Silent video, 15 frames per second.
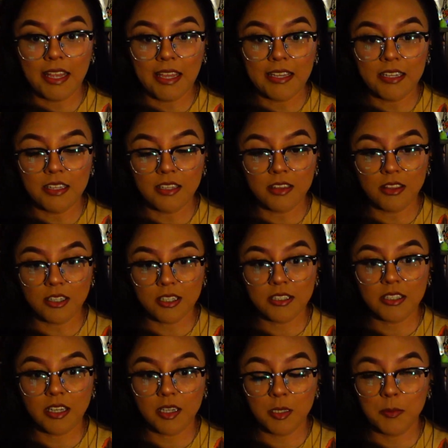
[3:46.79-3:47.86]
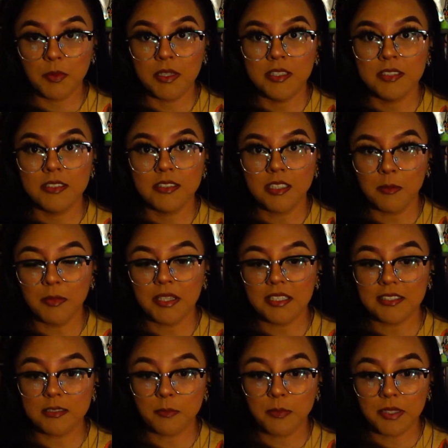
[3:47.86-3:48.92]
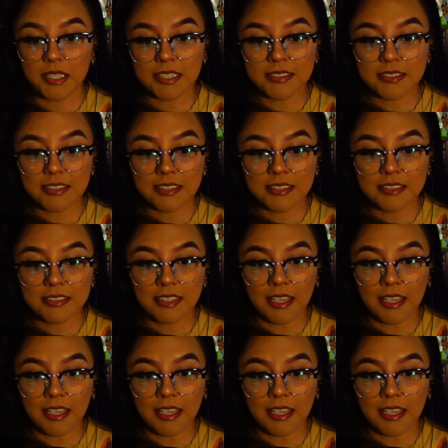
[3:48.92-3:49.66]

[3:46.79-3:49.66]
and looked up some of these places,